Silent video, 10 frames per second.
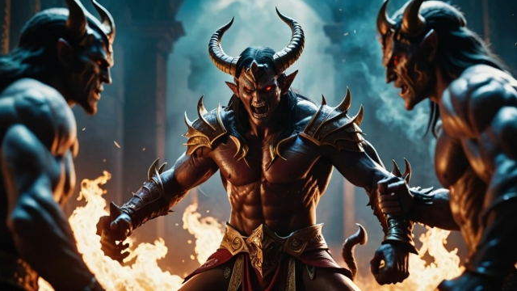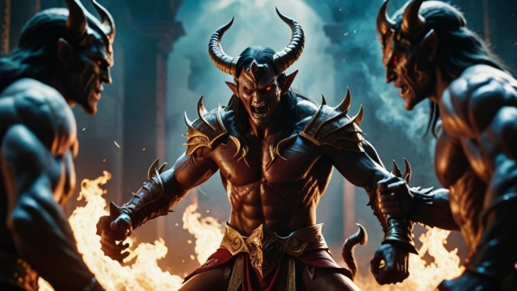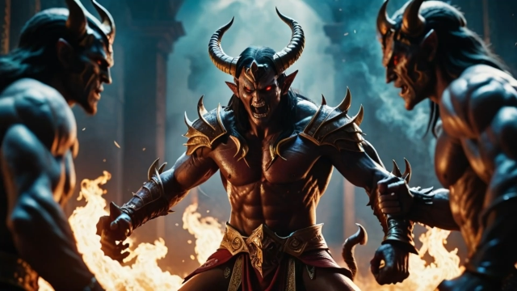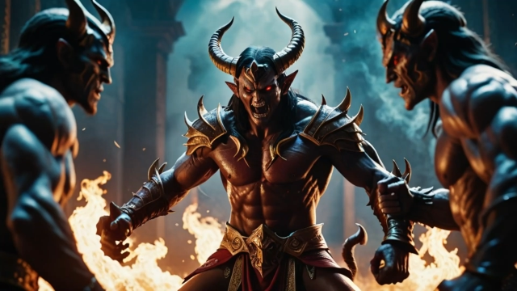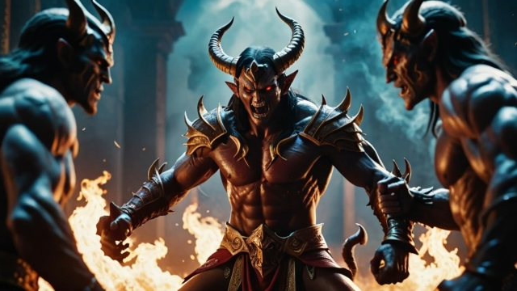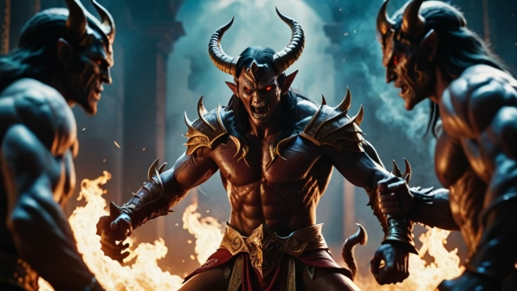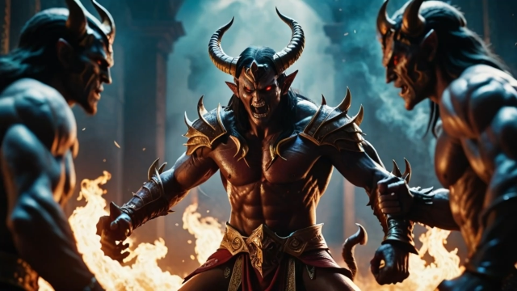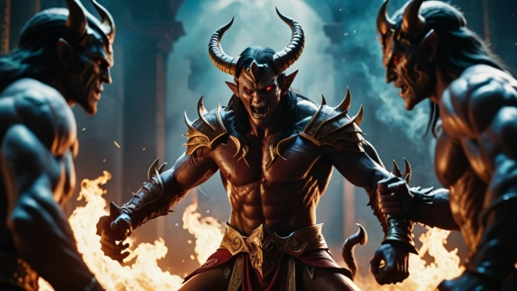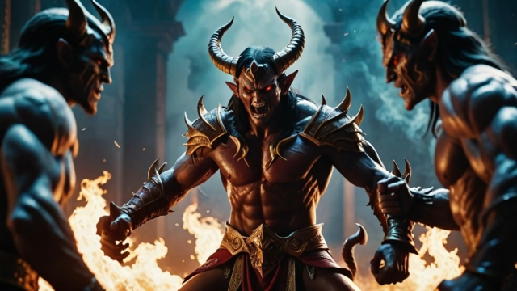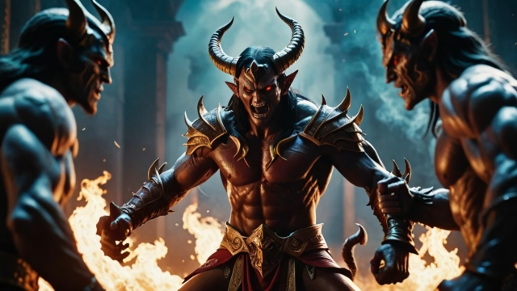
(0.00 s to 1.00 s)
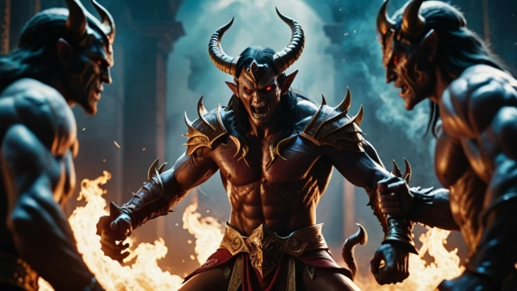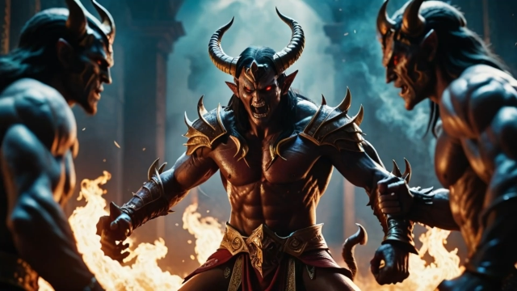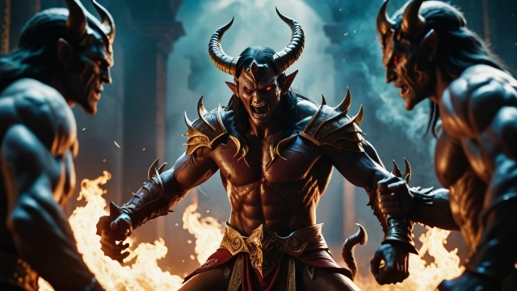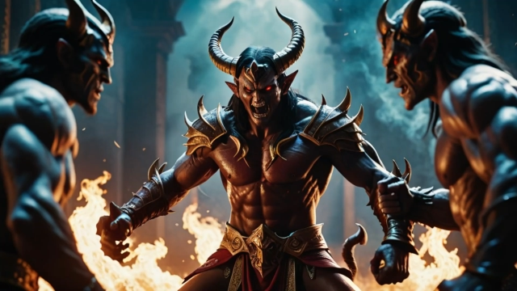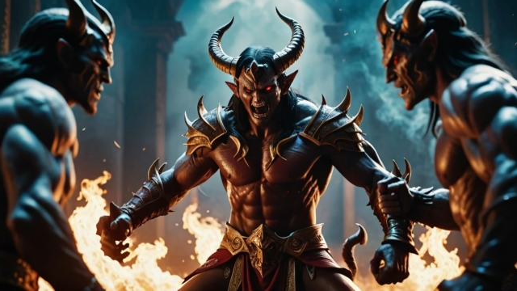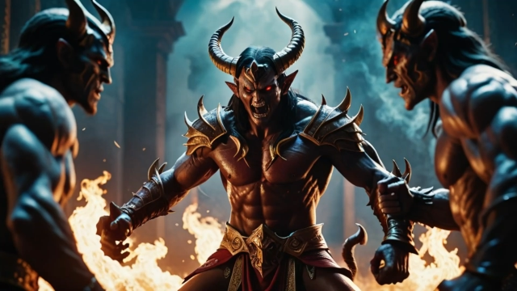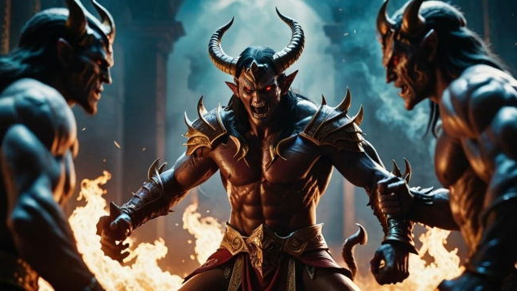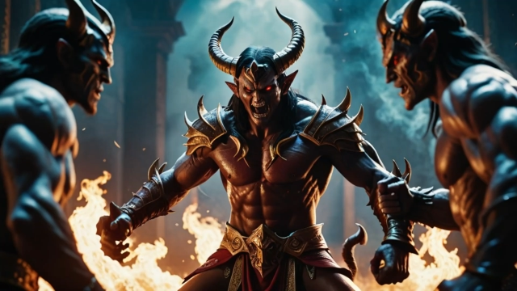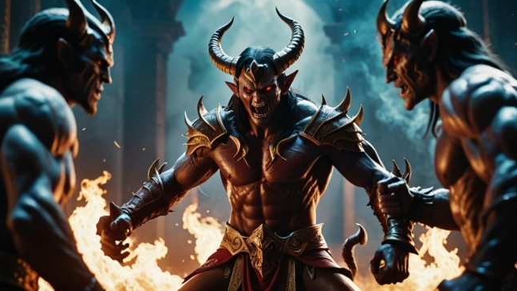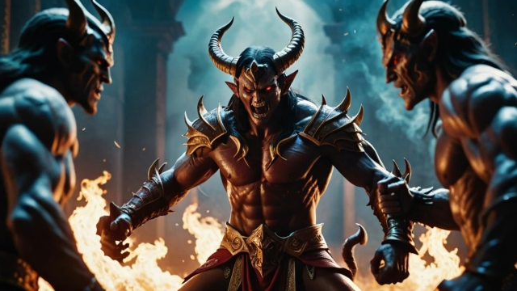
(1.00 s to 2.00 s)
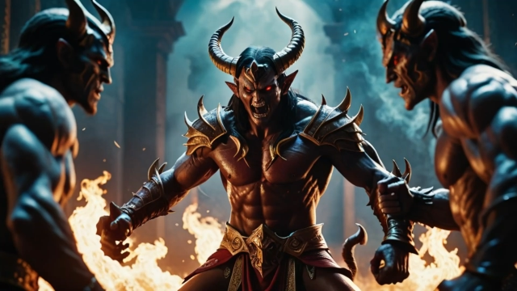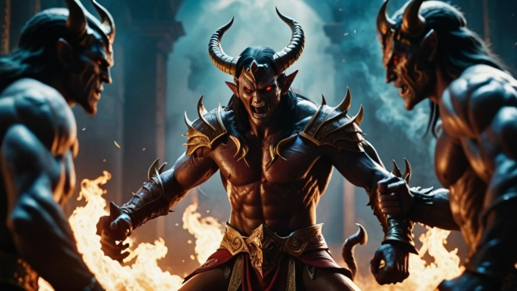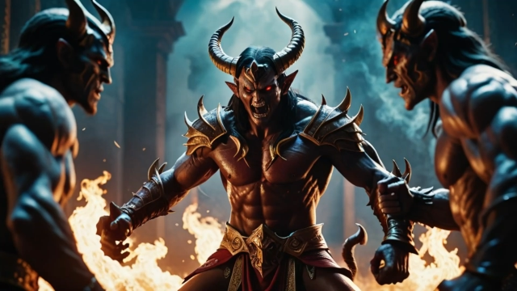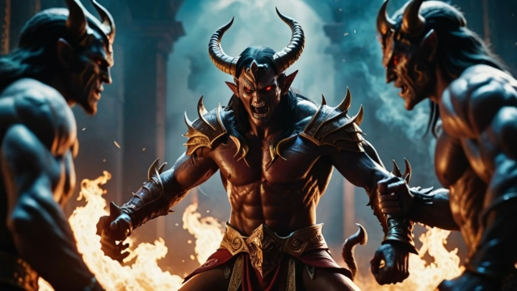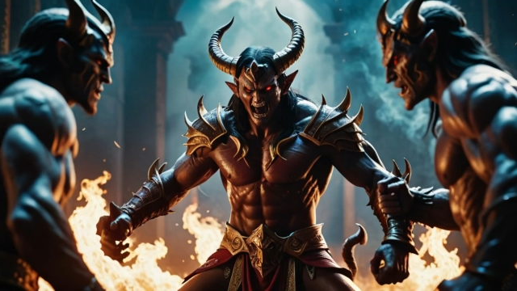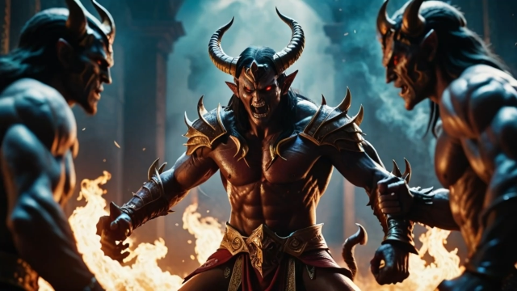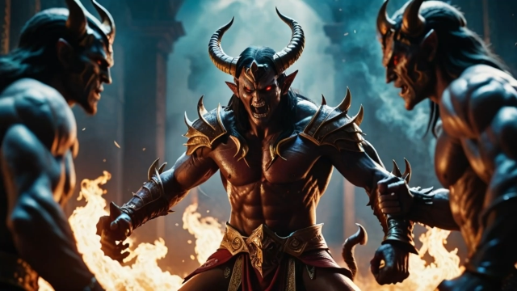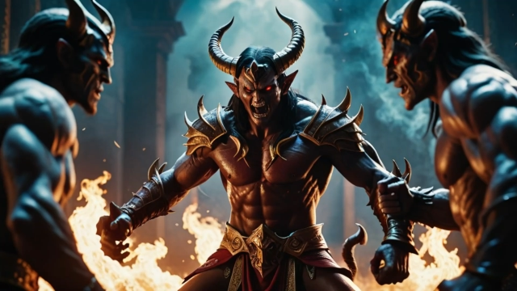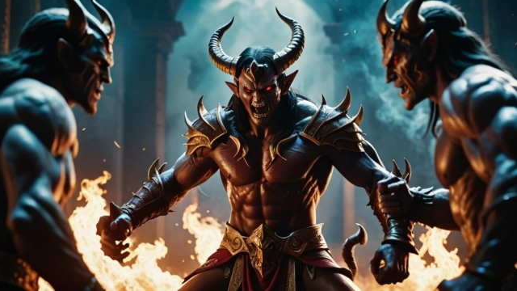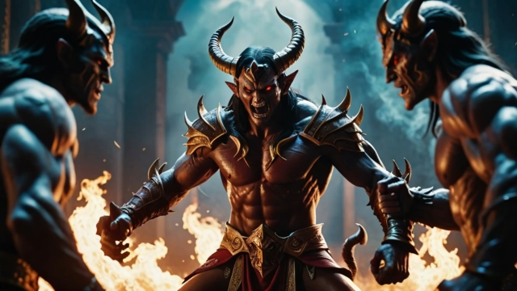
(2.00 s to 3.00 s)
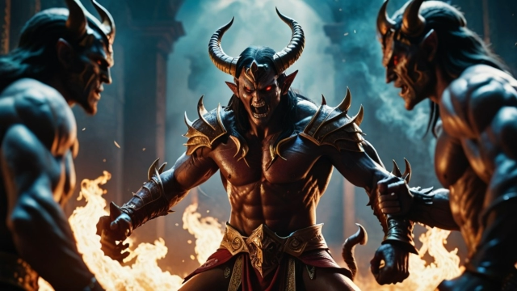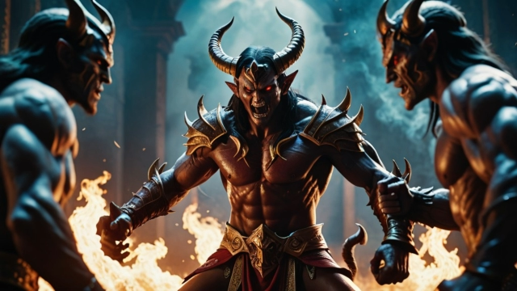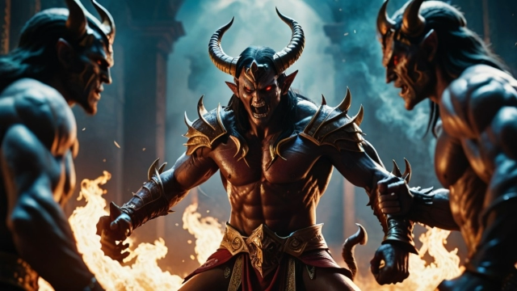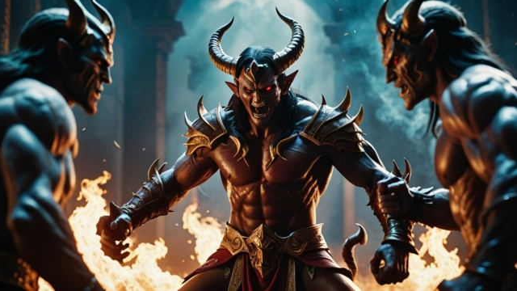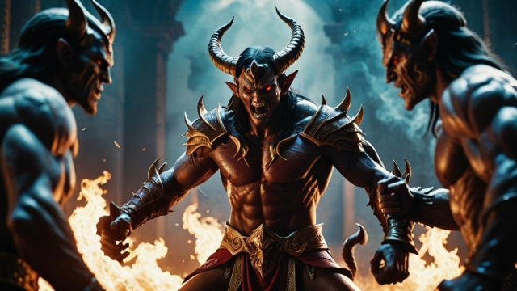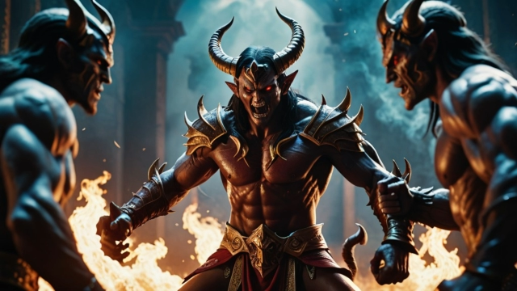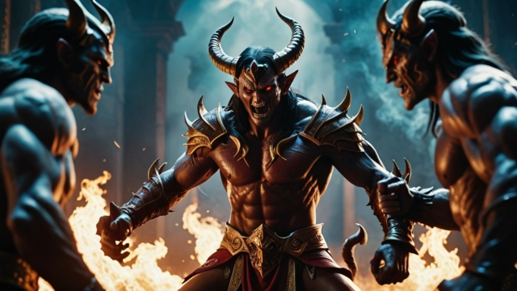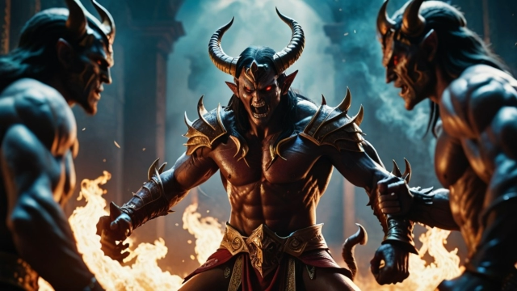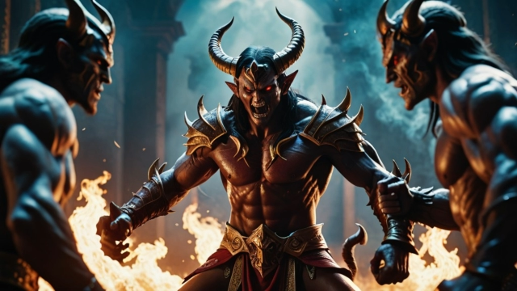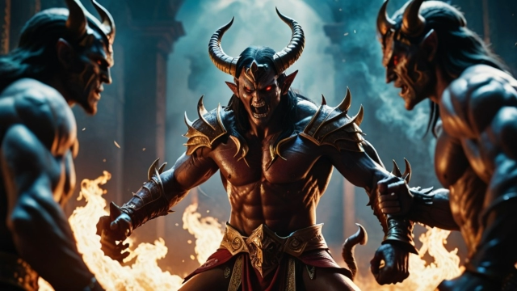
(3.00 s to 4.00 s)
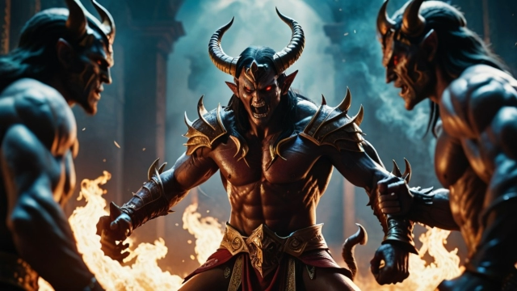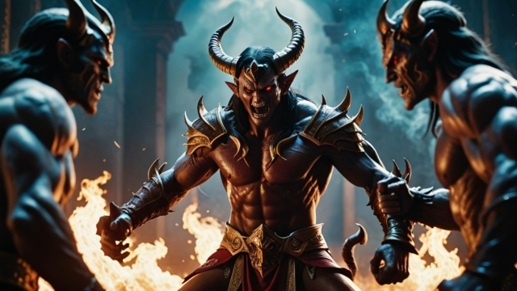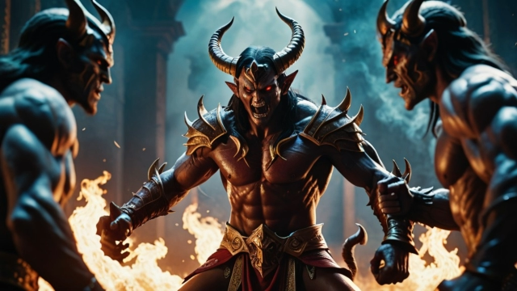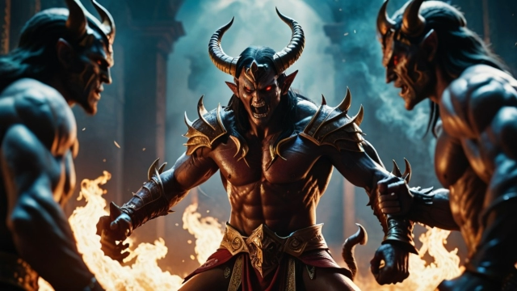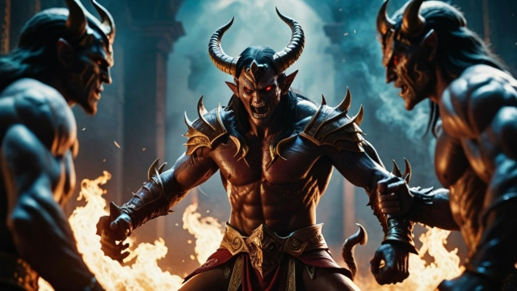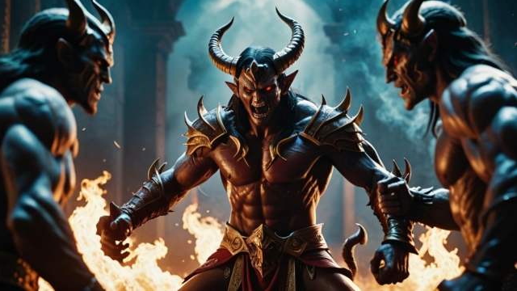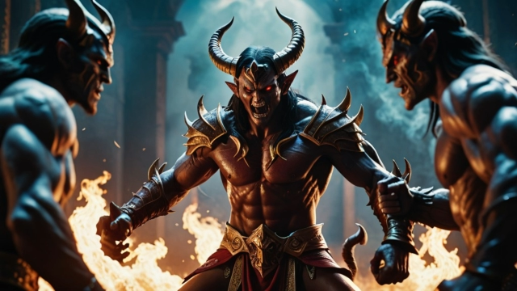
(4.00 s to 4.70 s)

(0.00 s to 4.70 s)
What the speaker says: Nobody's mouth can be seen.